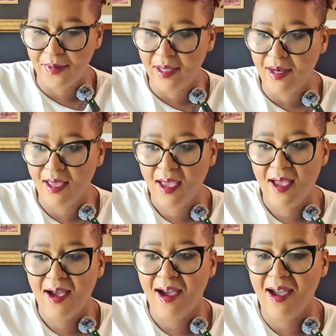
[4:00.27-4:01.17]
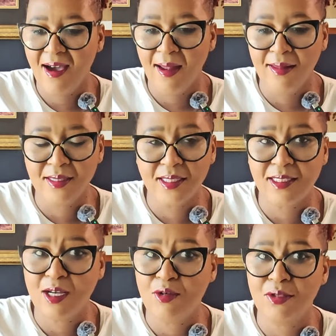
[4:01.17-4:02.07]
but I honestly
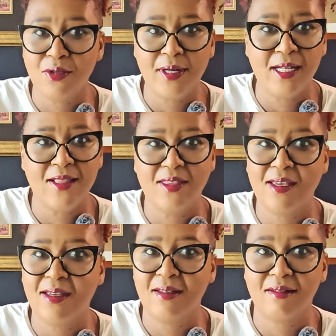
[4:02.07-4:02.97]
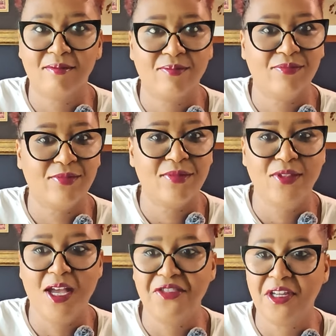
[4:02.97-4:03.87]
don't do
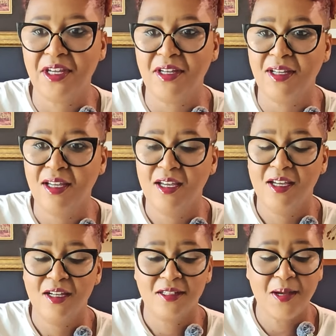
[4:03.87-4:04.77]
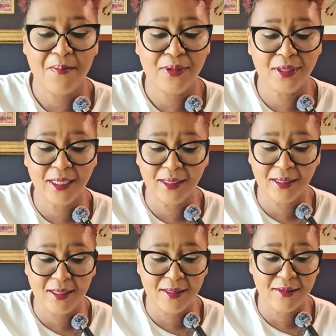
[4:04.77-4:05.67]
nothing
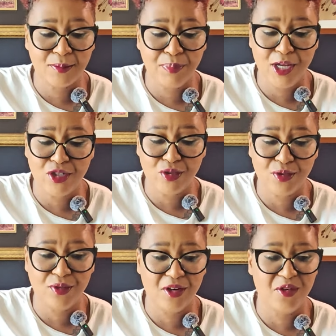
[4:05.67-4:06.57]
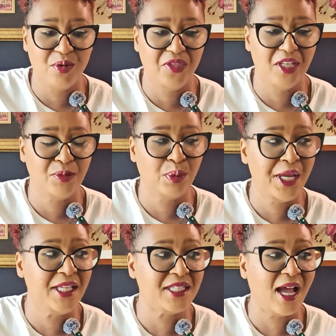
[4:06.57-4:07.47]
completely special with these
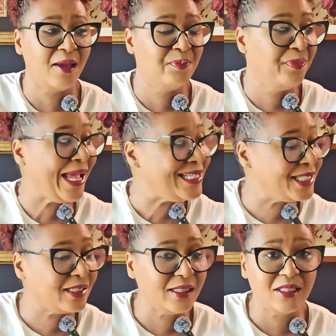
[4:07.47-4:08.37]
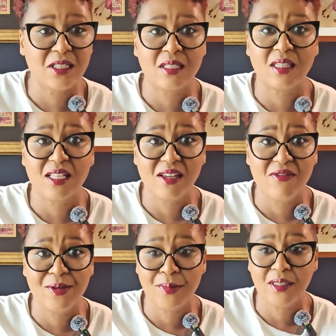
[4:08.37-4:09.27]
plants. I basically just leave
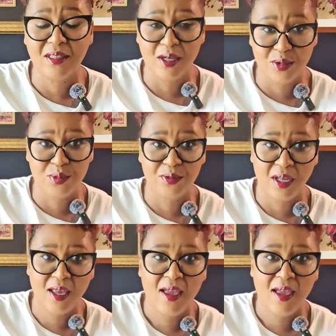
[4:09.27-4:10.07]
them alone.